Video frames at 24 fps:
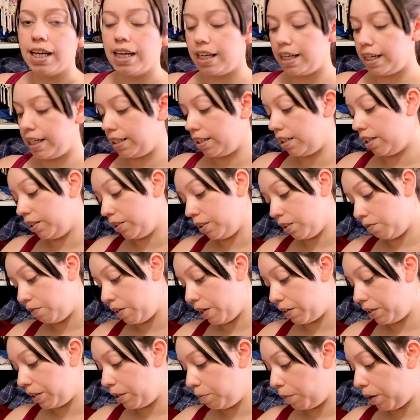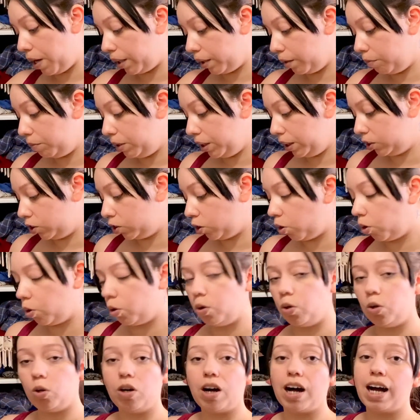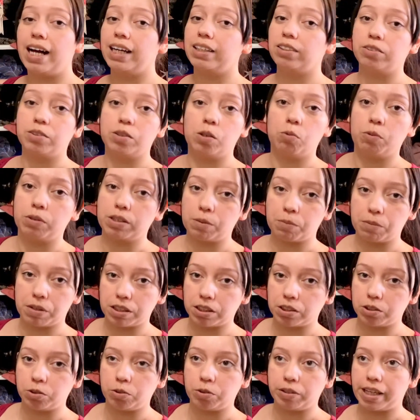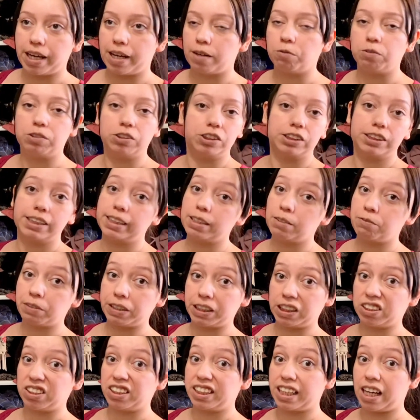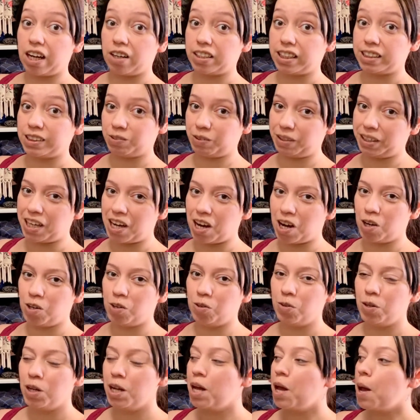And on the very bottom niche hole, I don't know what I'm gonna do yet. We're just gonna figure it out as we go.